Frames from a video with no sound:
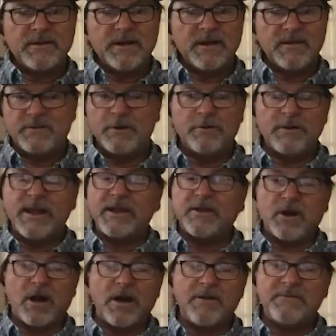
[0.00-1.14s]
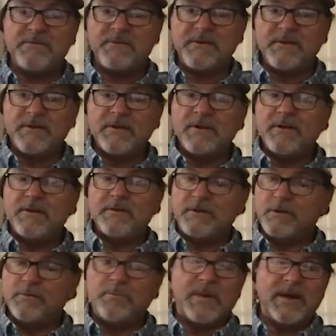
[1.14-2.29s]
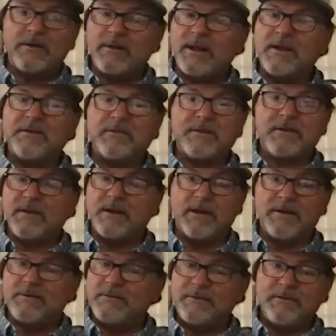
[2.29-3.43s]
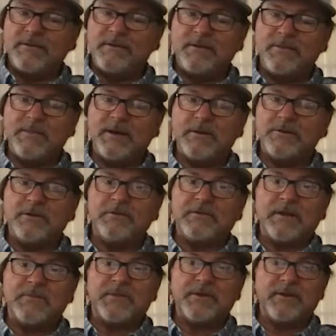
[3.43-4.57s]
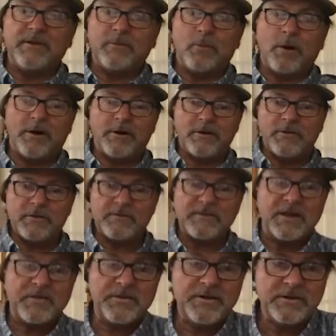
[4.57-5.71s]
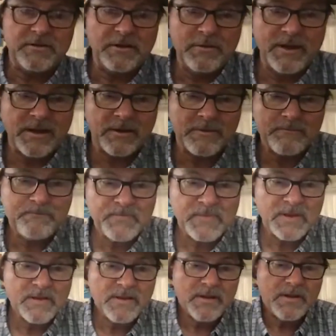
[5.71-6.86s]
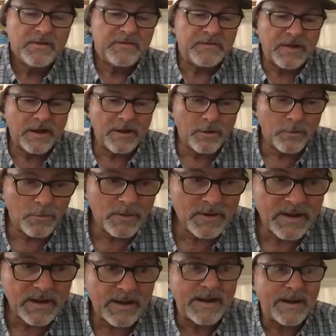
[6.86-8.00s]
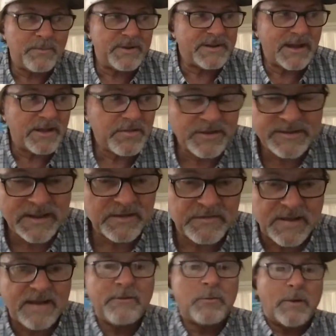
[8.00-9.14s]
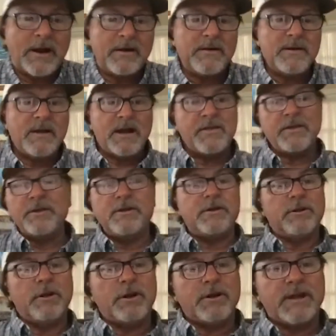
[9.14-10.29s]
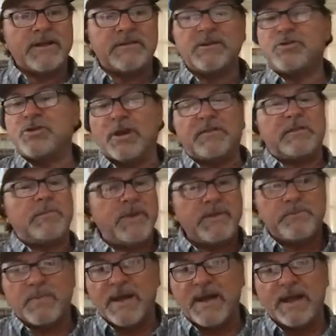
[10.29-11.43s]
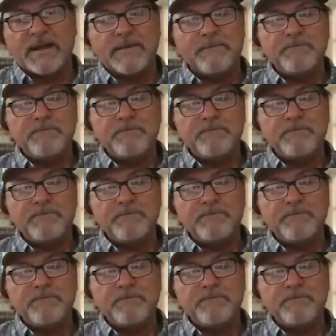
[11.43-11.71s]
If you don't like golf, you better you better do something in the water, or there's nothing to do here. So, but I think that's everywhere. I think you can look at the Chesapeake Bay.